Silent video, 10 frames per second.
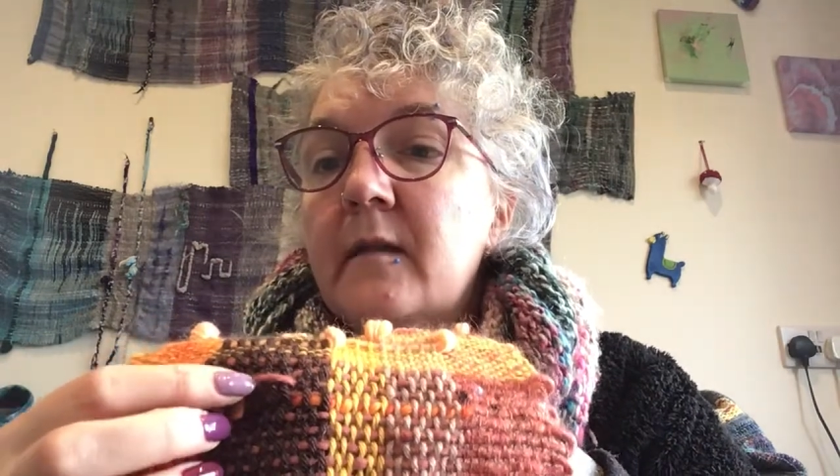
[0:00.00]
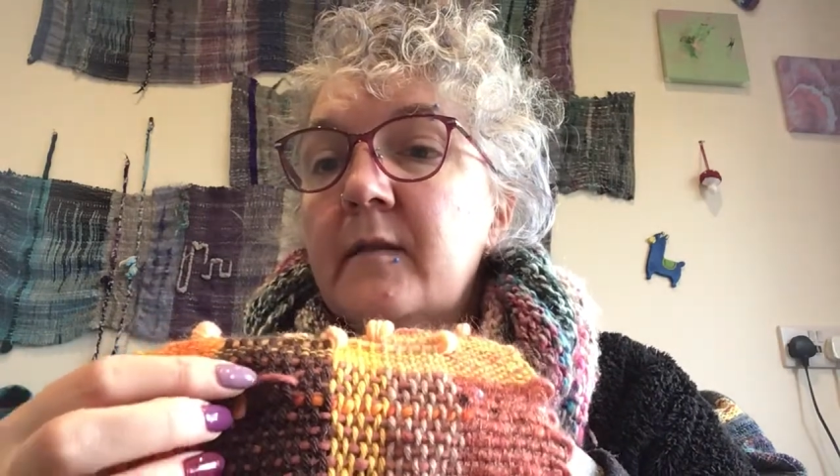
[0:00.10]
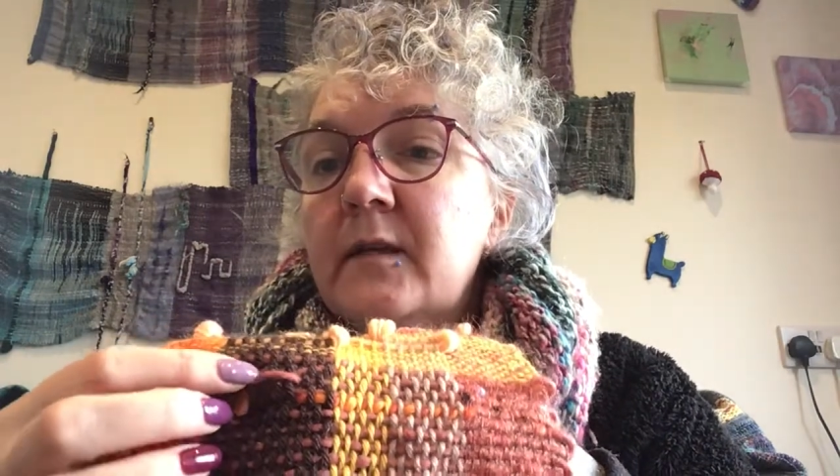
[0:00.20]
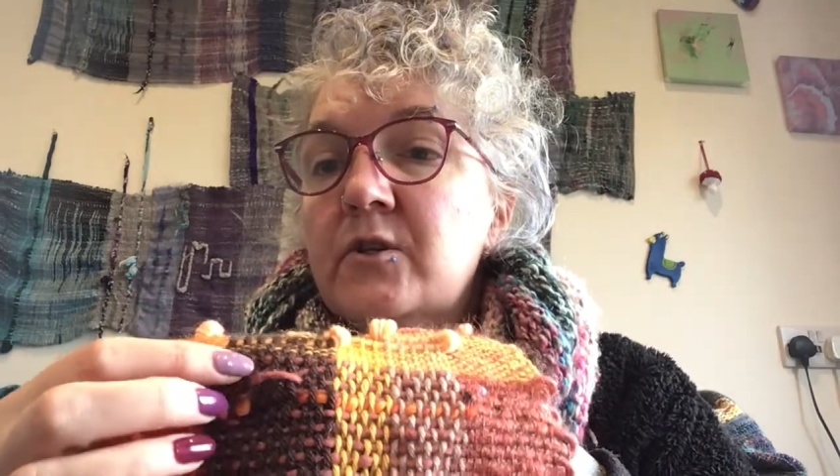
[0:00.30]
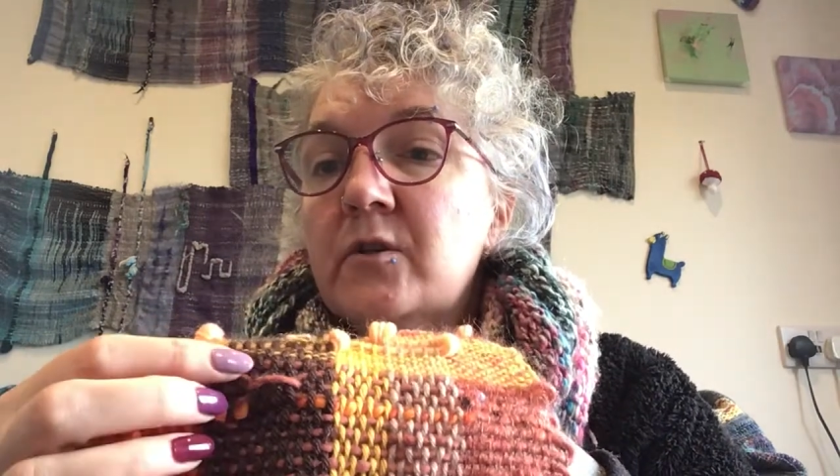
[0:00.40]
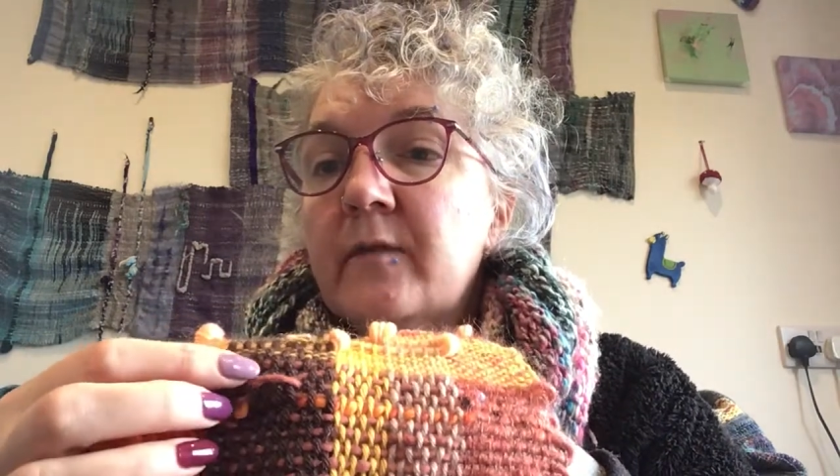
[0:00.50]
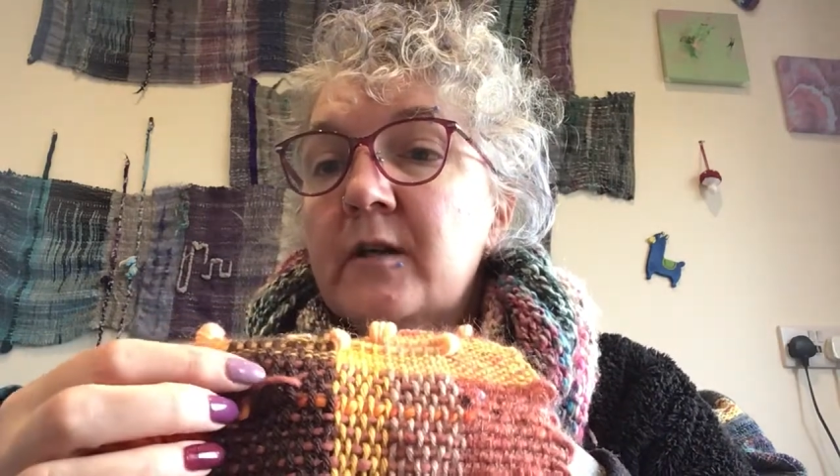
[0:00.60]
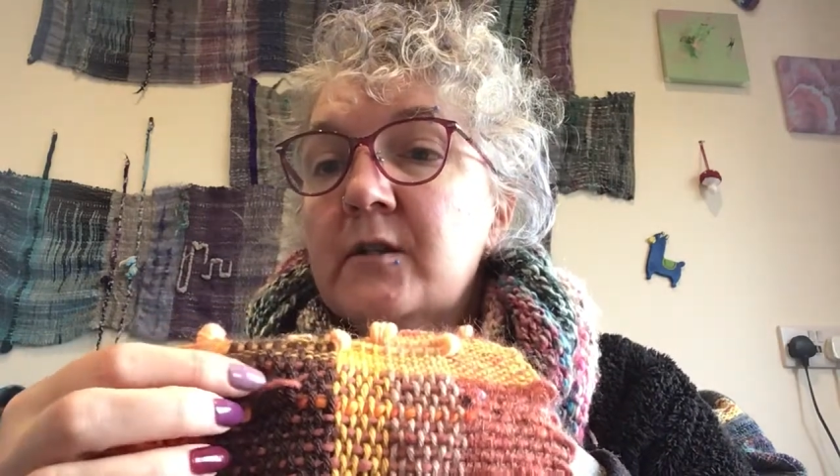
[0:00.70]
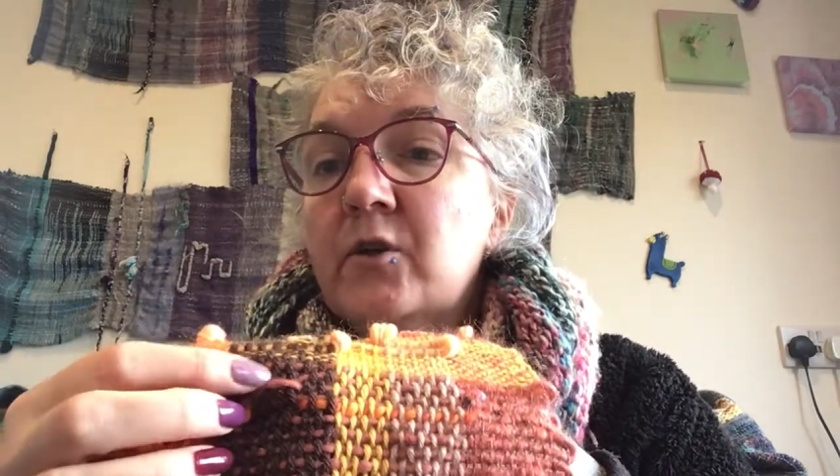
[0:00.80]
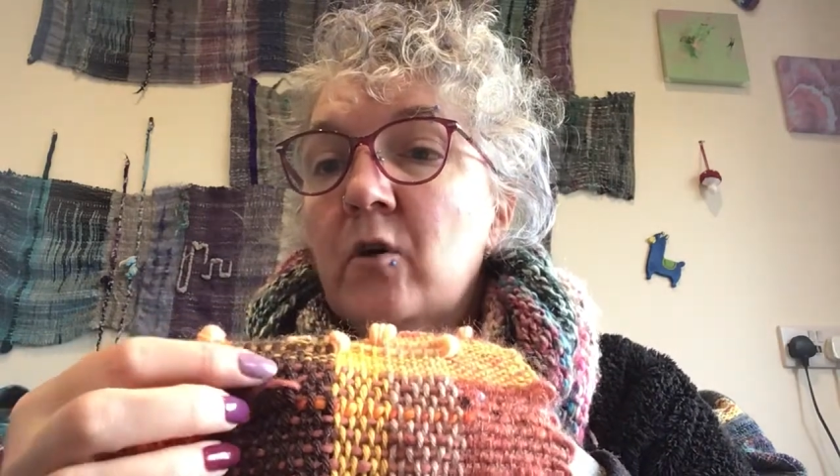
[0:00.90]
This should have
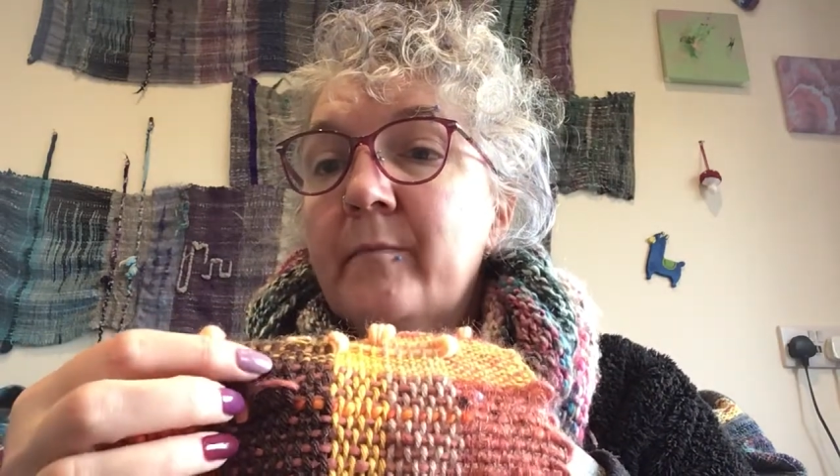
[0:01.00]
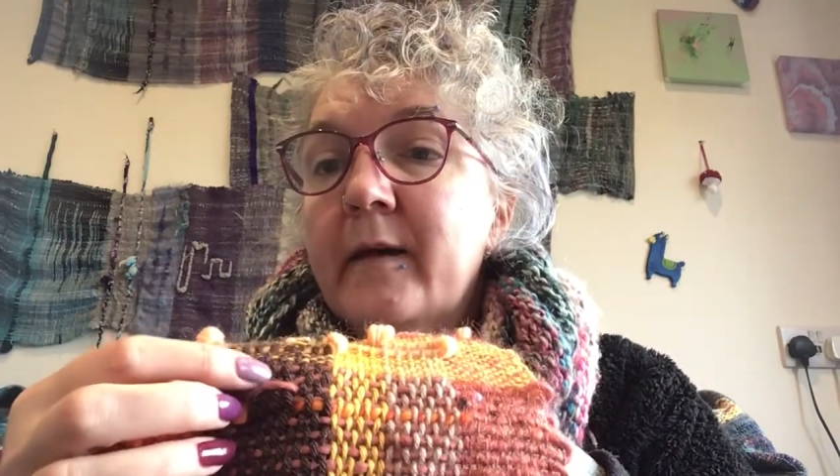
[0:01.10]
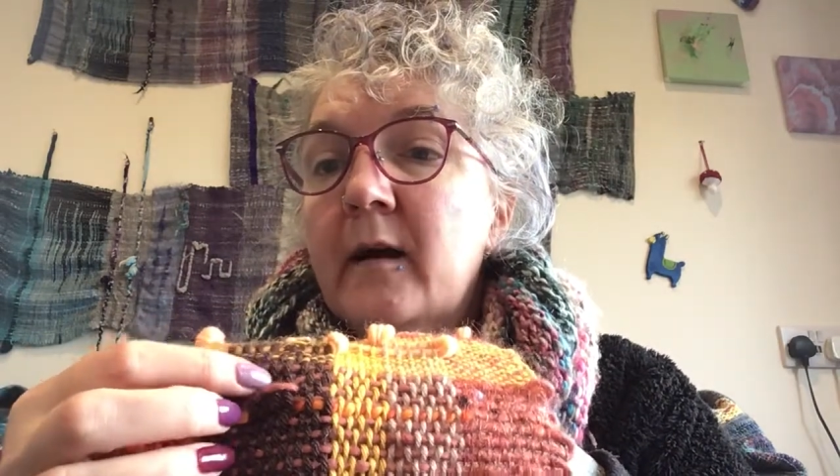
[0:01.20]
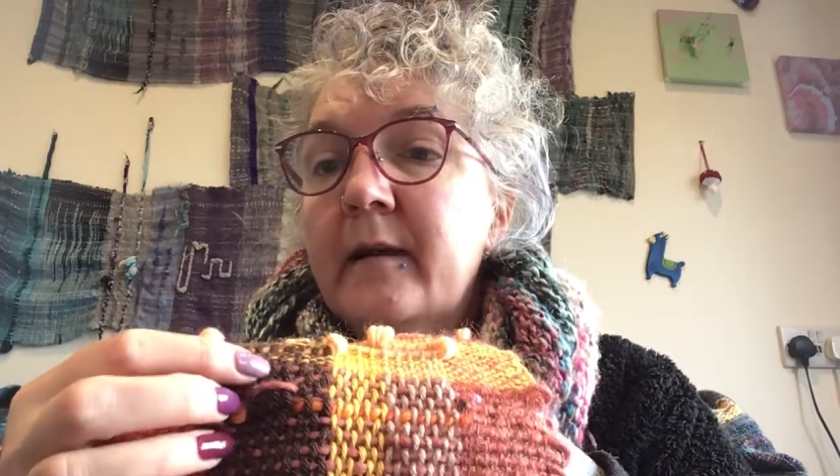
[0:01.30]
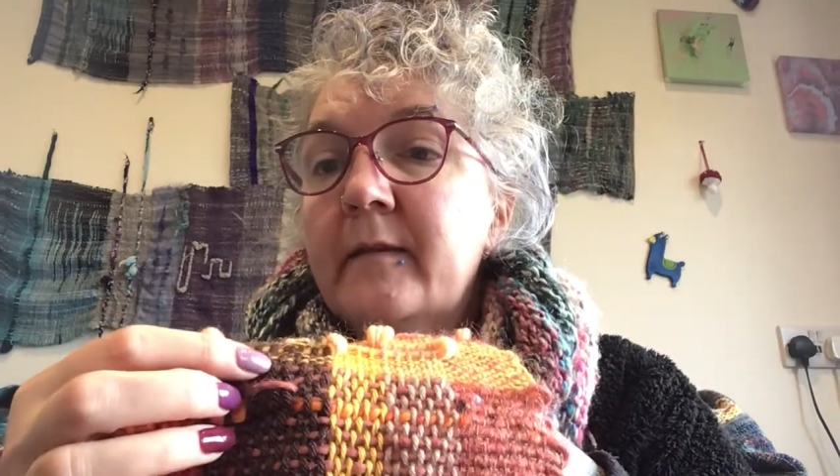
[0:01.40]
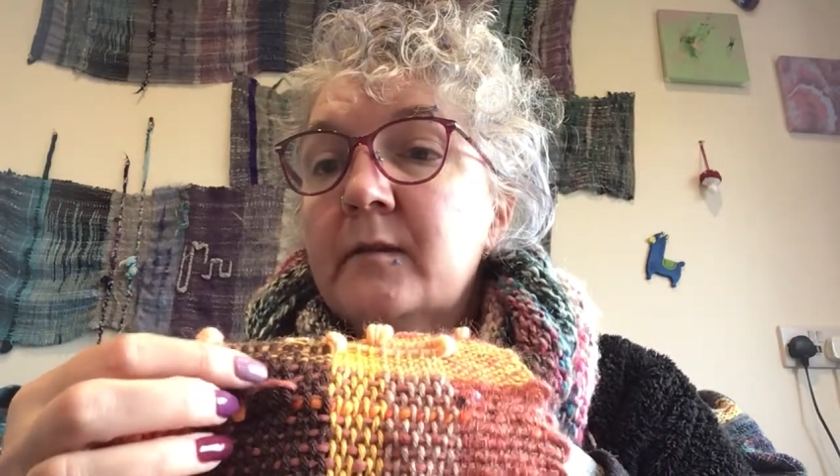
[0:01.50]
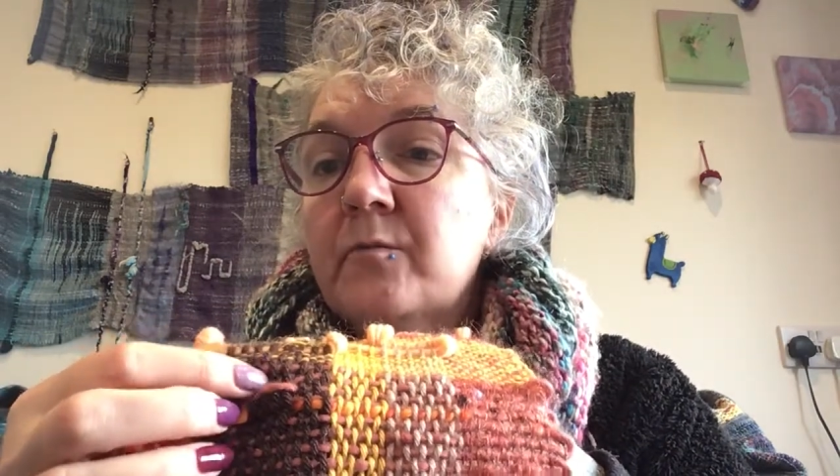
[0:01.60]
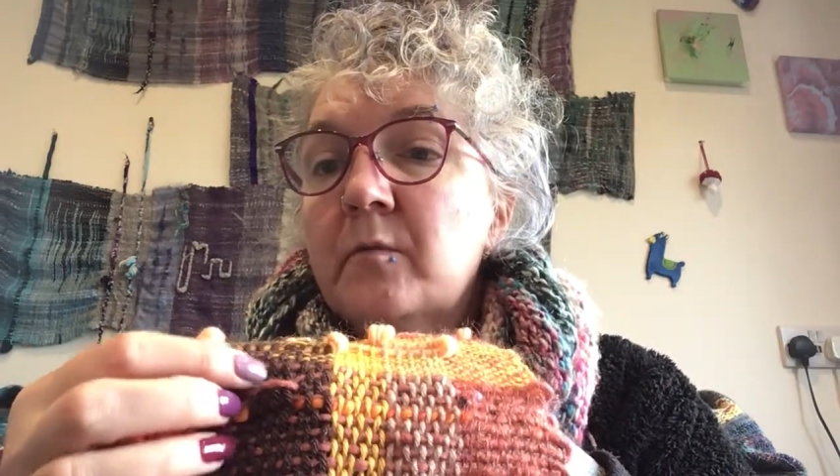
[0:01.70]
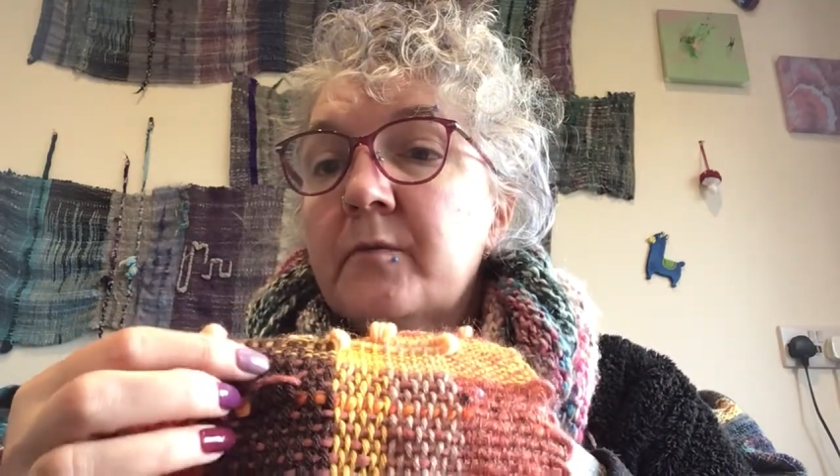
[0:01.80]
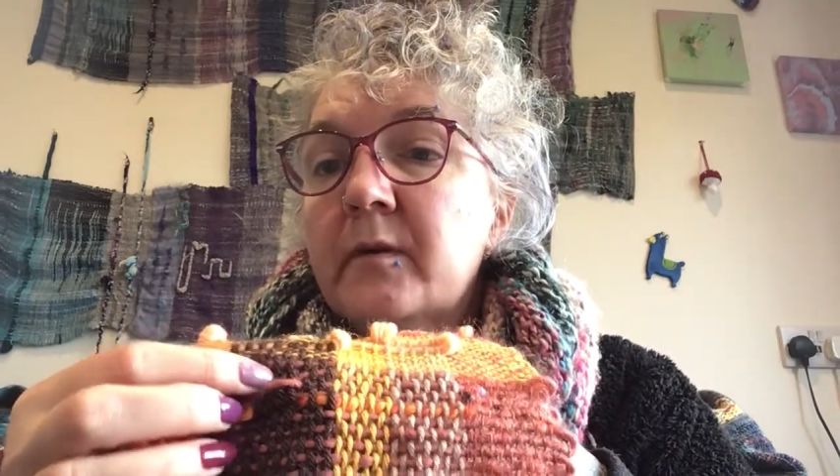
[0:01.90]
actually gone behind this
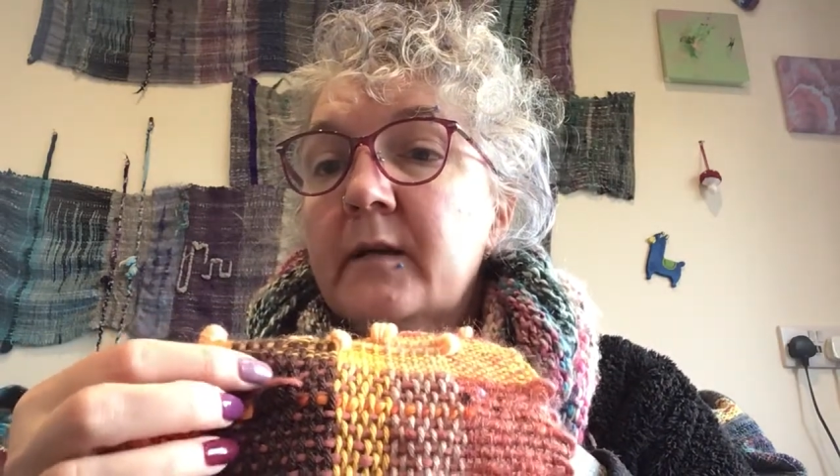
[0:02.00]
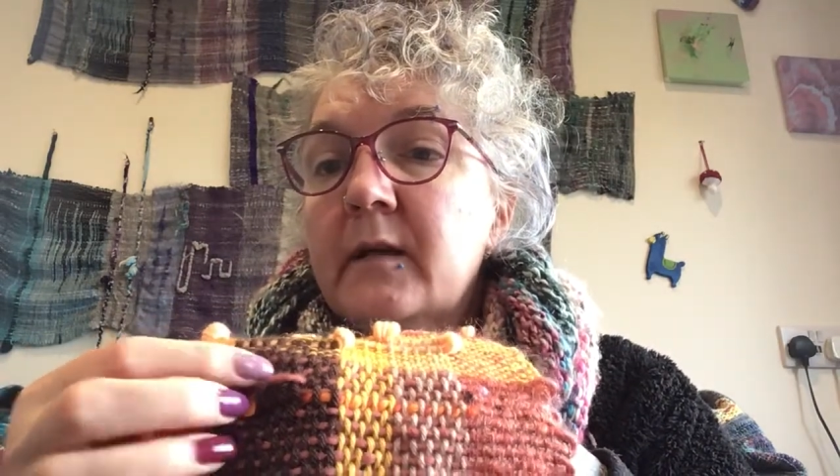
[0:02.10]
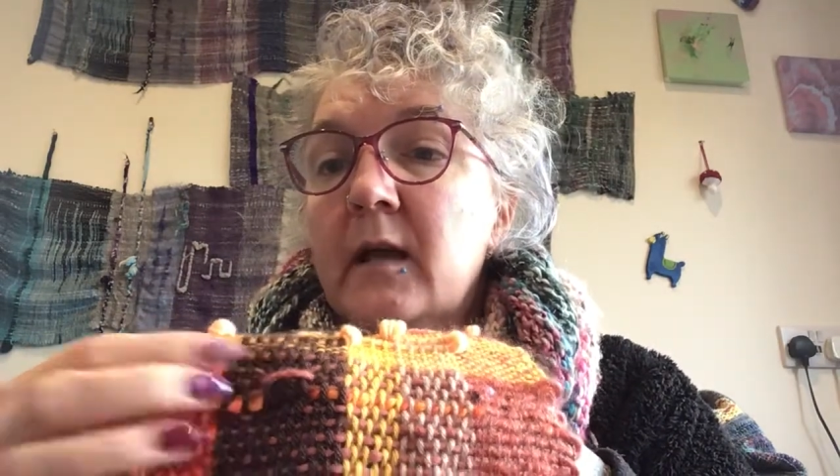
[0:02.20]
warp thread.